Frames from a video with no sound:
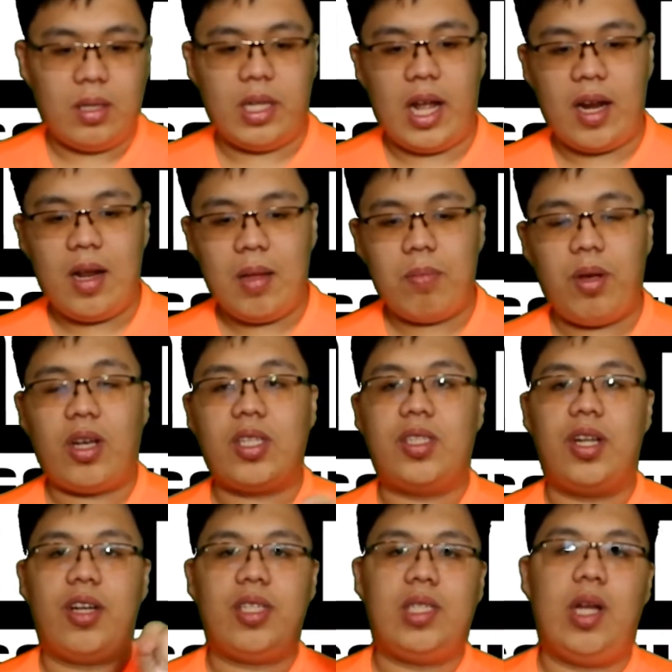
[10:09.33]
there because
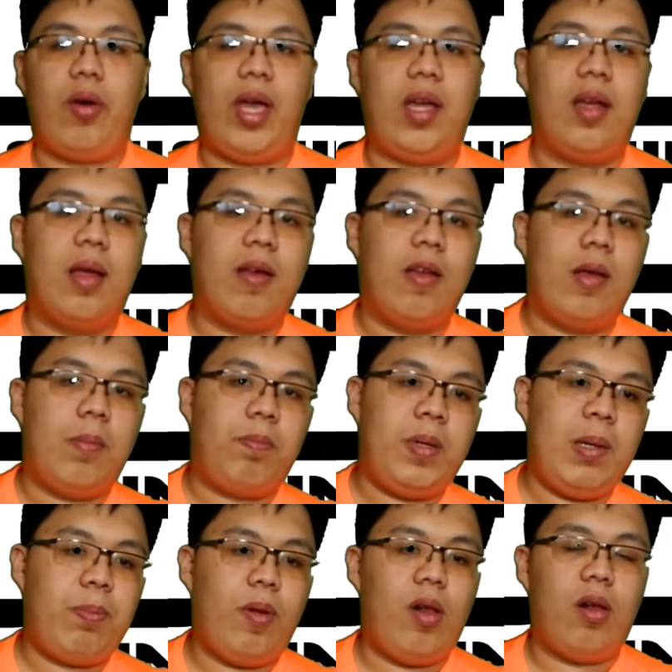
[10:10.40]
there's now a
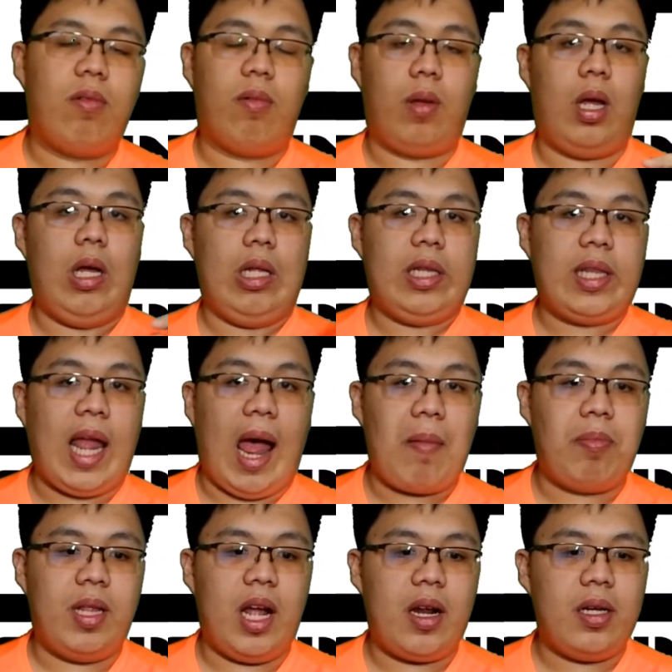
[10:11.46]
people
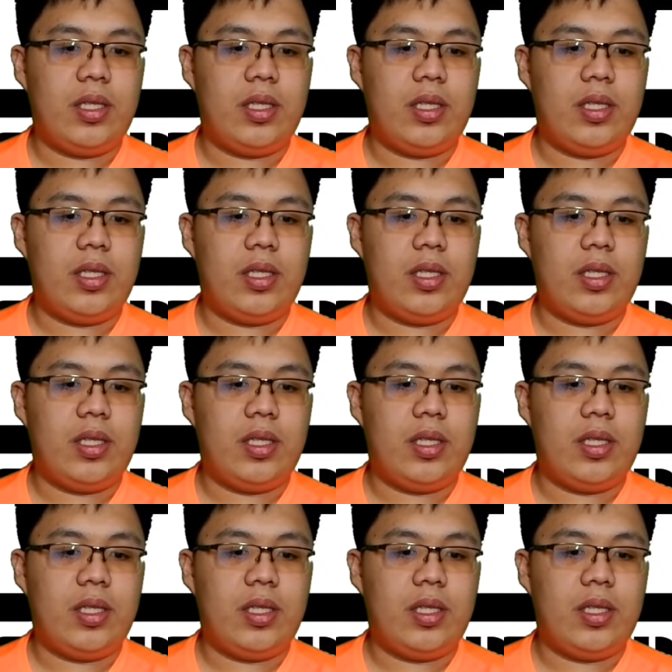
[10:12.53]
tab there.